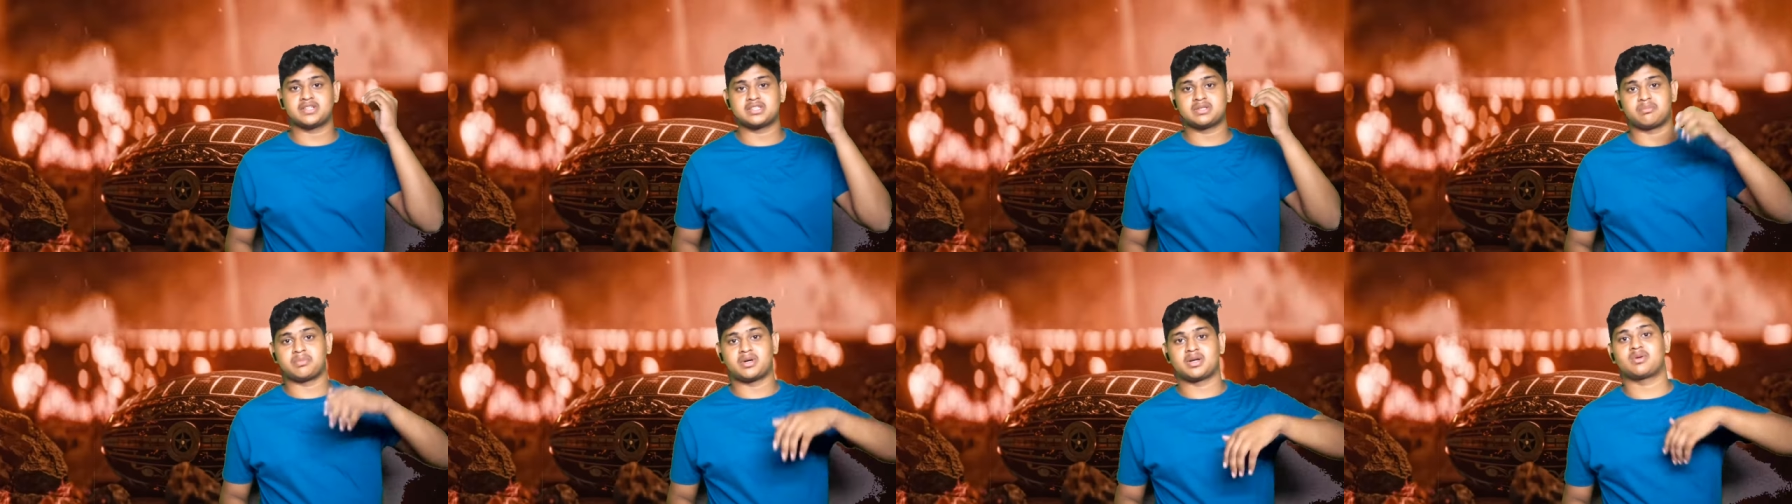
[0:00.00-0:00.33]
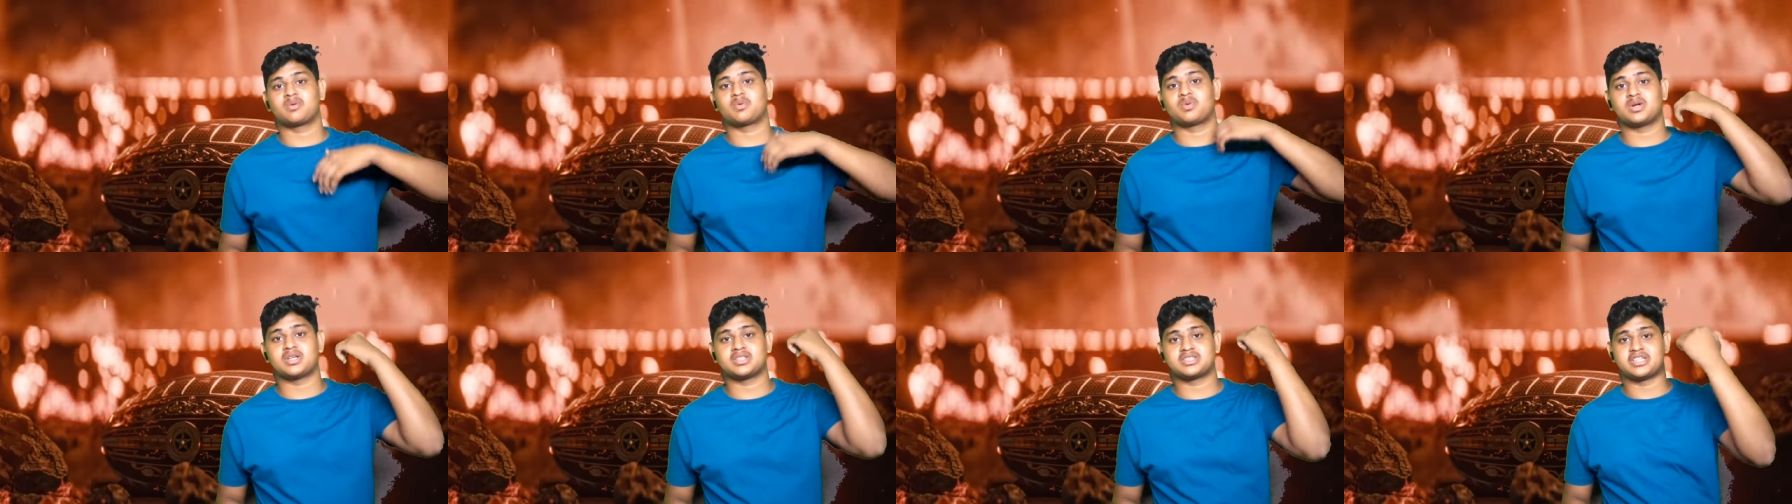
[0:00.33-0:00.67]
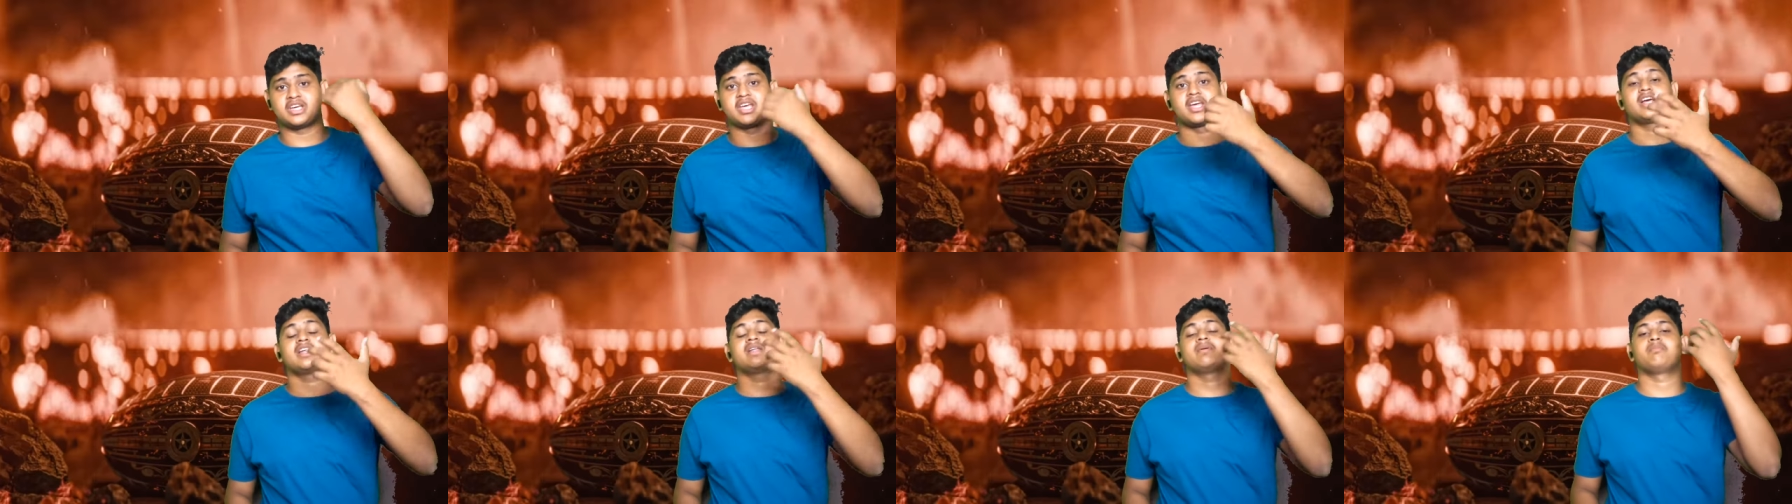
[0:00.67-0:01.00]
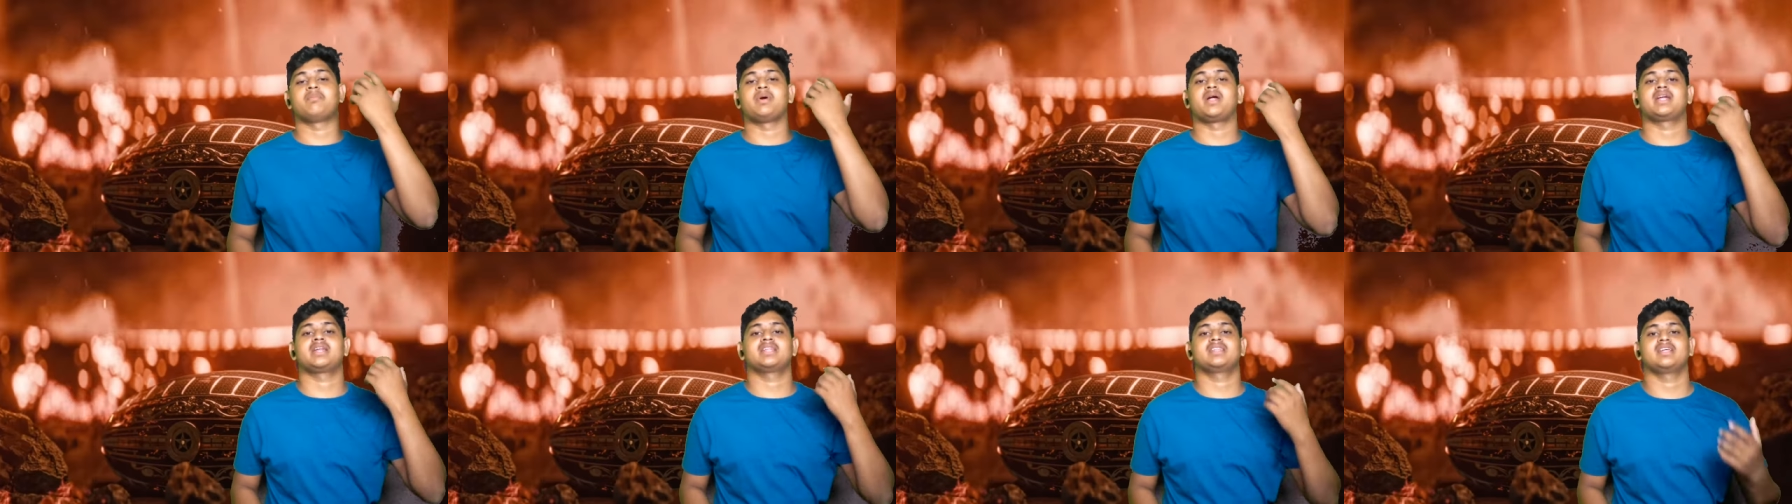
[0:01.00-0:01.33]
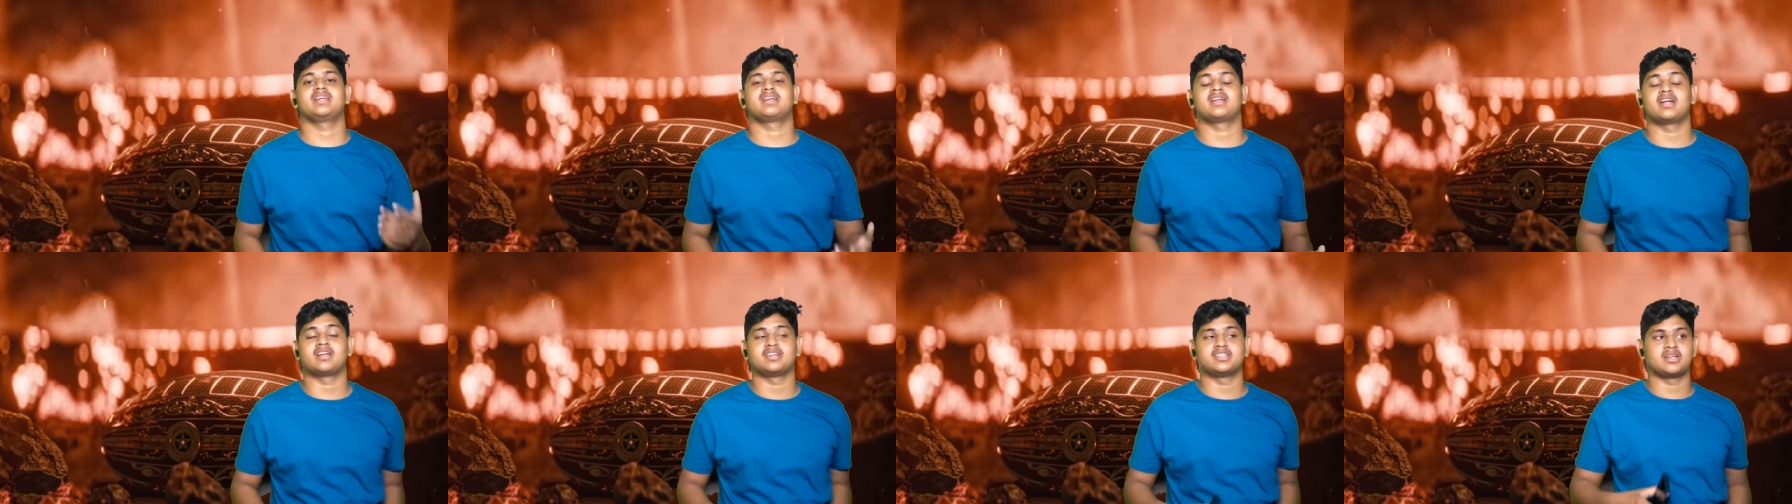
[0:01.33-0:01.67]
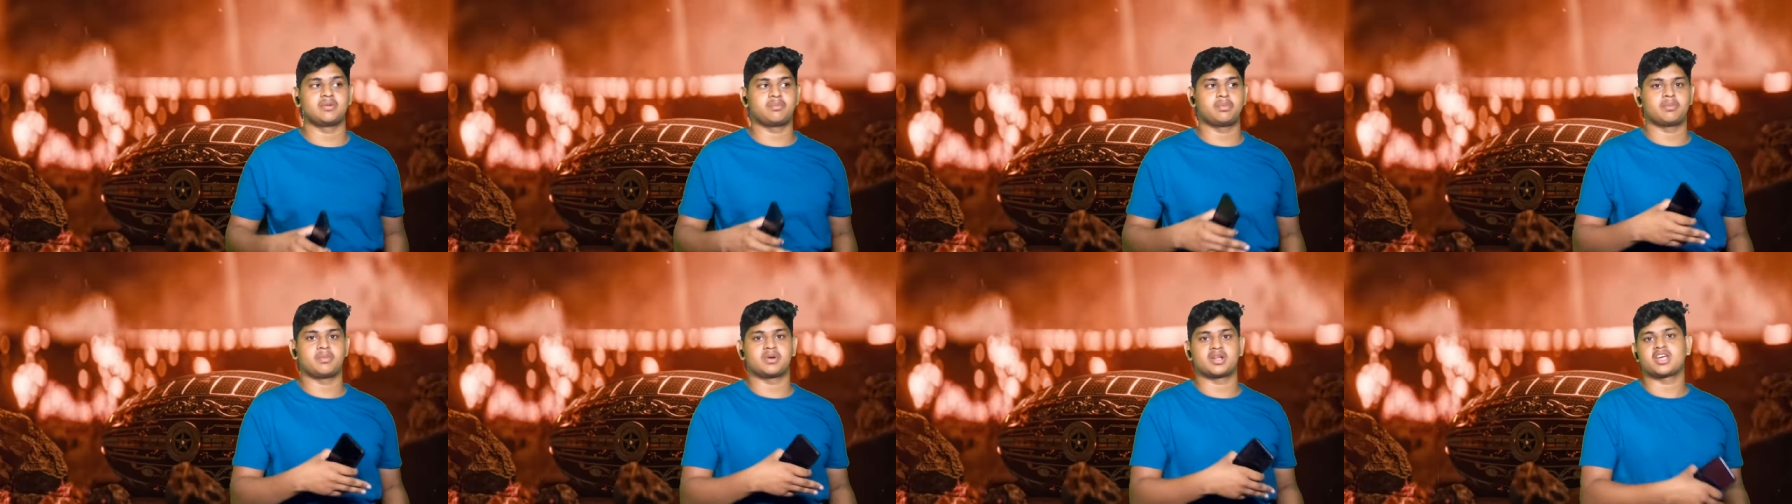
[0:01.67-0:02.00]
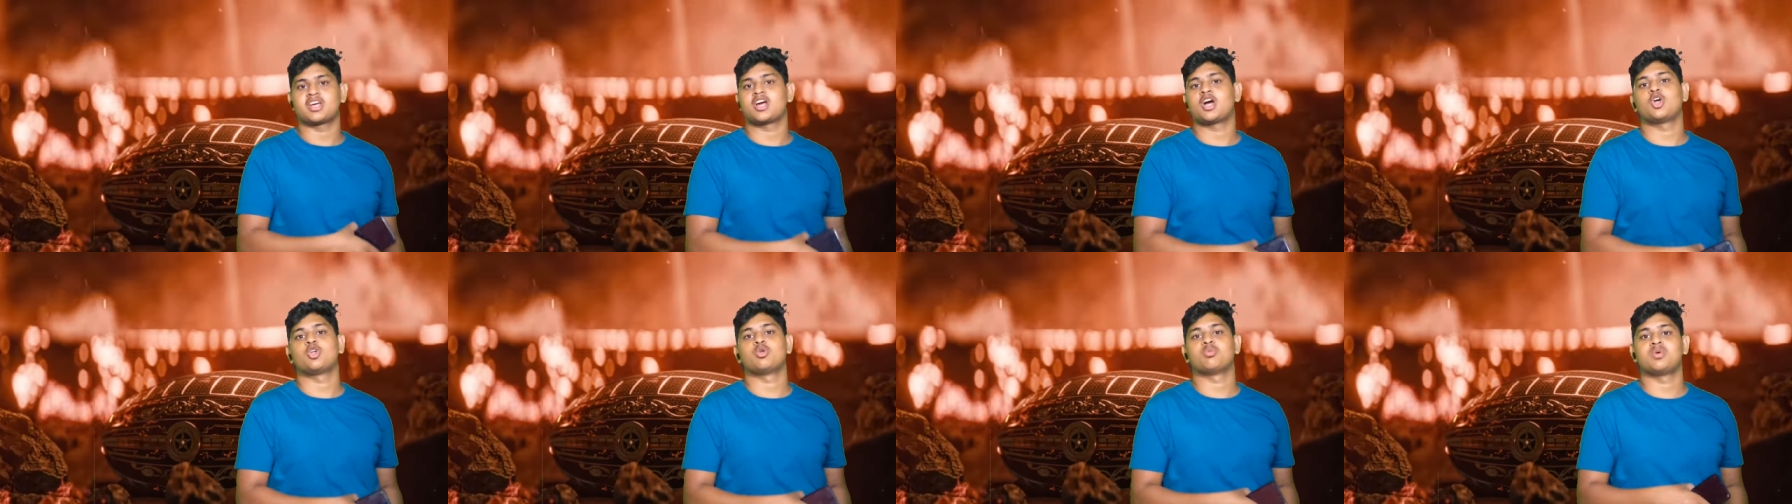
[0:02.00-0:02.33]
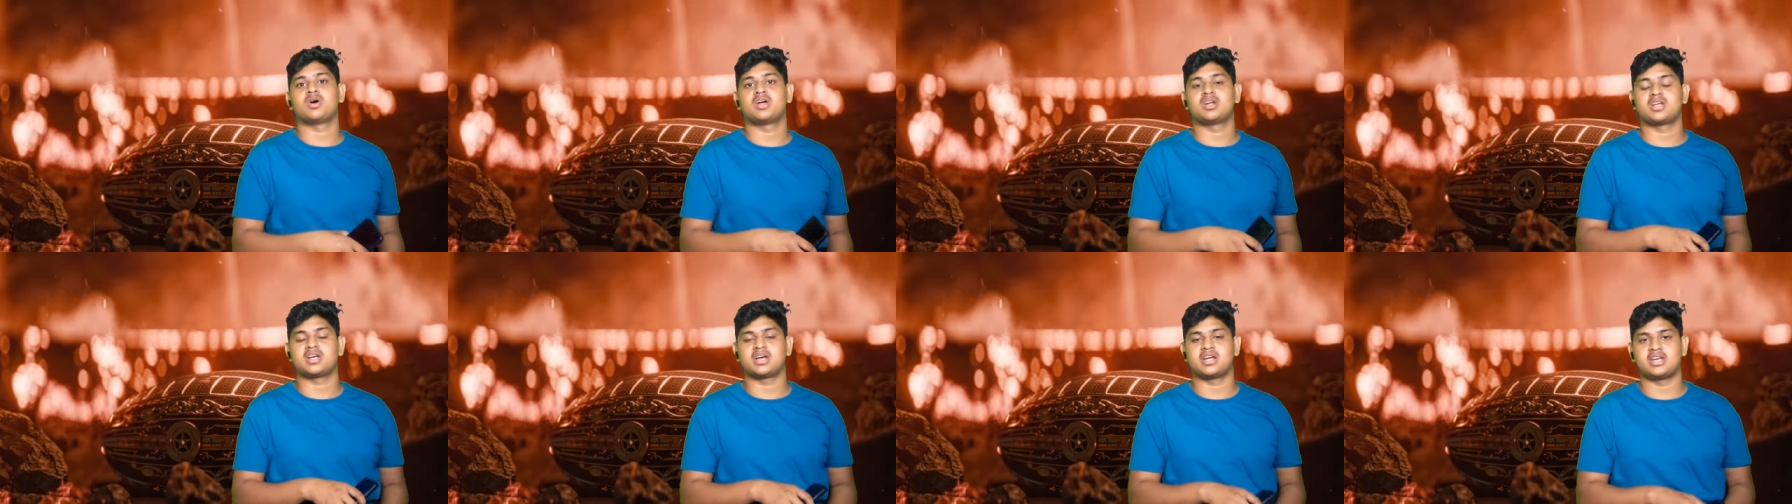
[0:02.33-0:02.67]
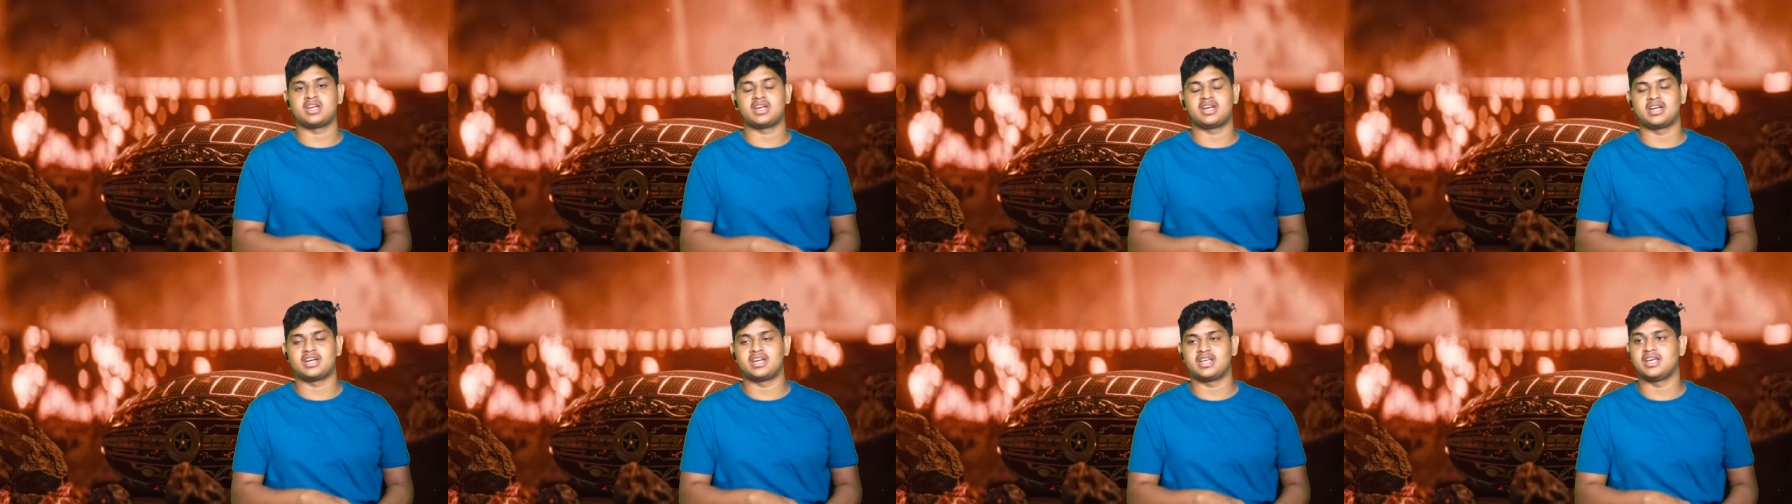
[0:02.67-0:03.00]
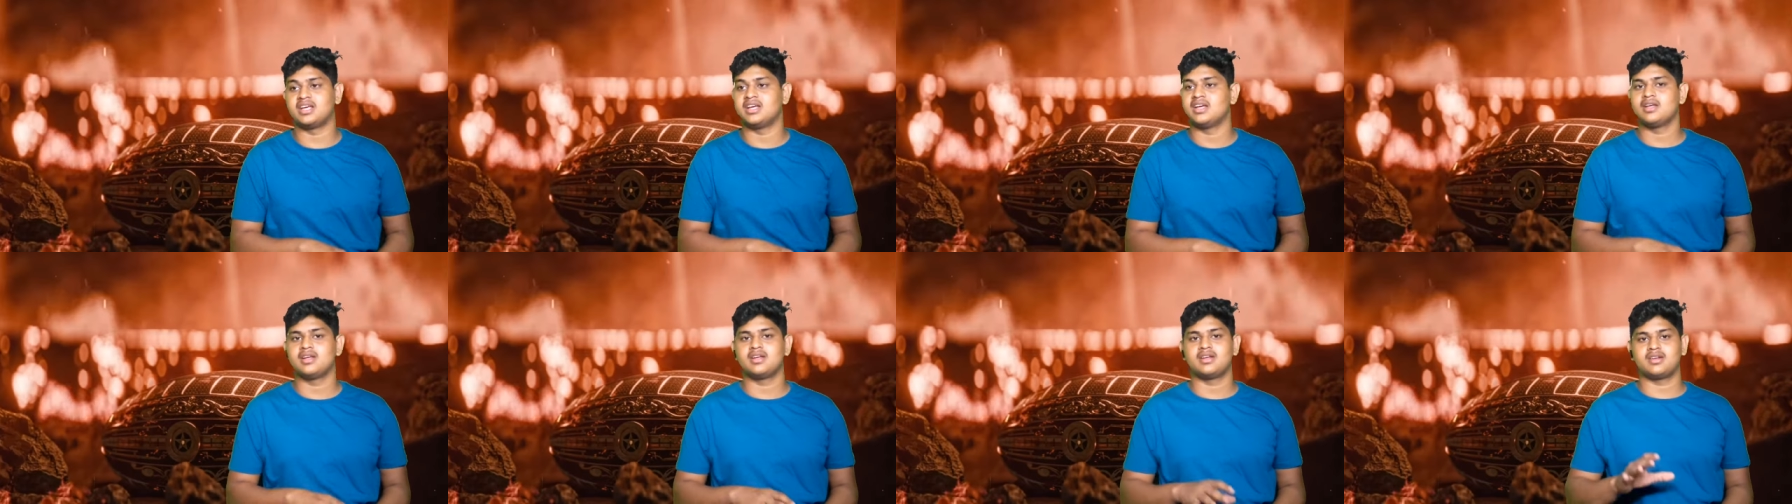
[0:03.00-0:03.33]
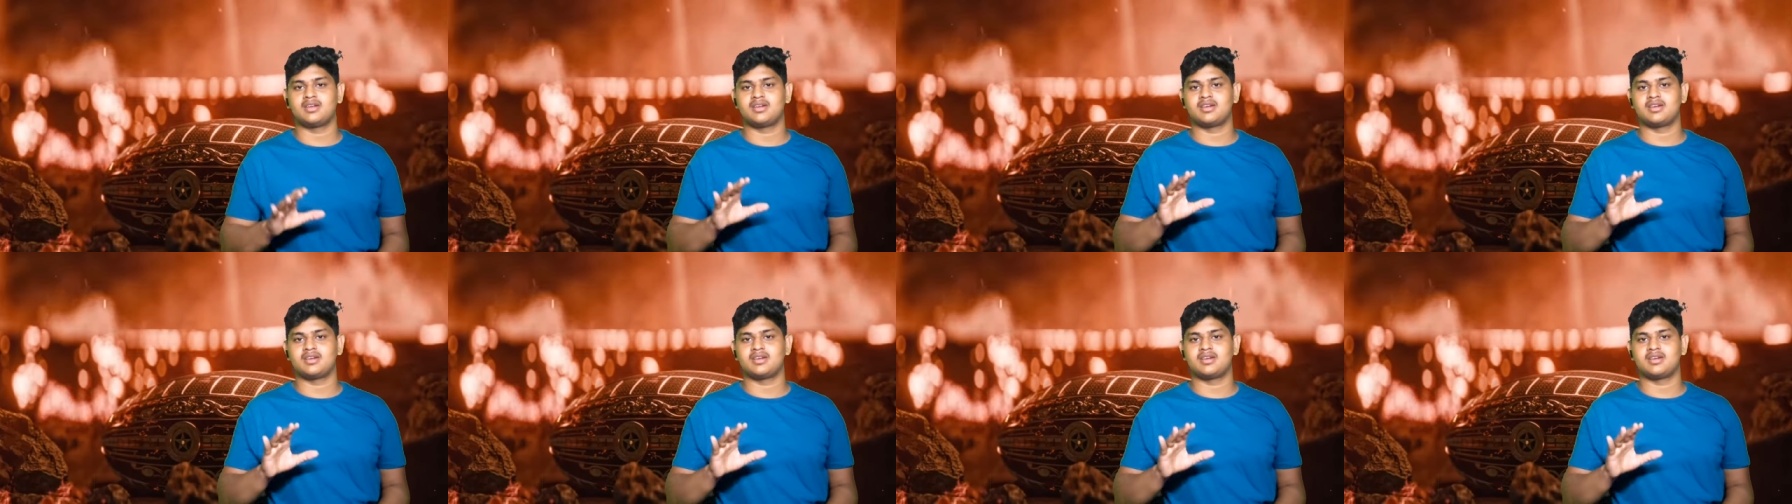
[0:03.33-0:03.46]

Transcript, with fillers: F X Manam got a Chegal and better than Ganjapamani Hanuman Ganindi